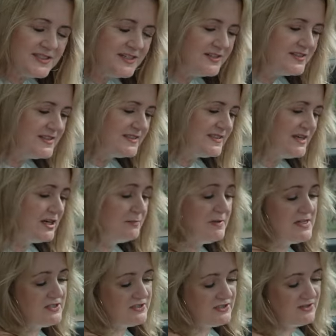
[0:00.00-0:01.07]
here in the center, but
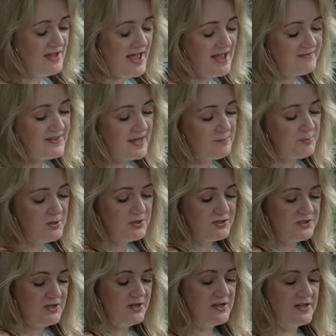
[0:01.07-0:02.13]
you still have that
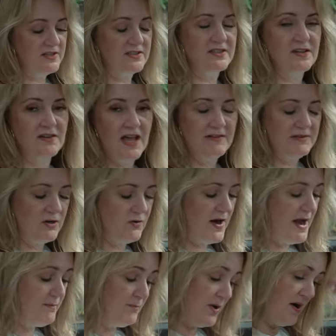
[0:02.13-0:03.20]
purse hook. You still have a
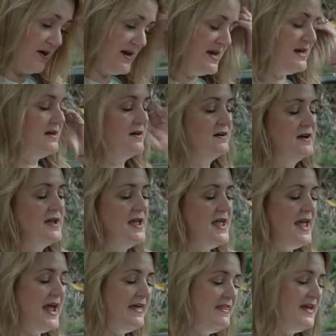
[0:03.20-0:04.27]
grab bar here.
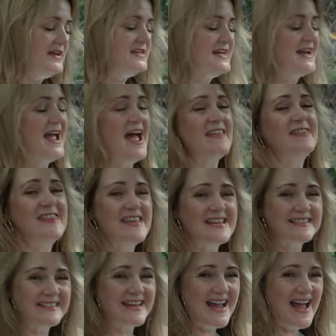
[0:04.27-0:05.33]
And then you got
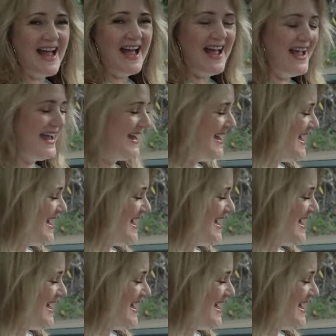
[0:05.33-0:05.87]
this guy.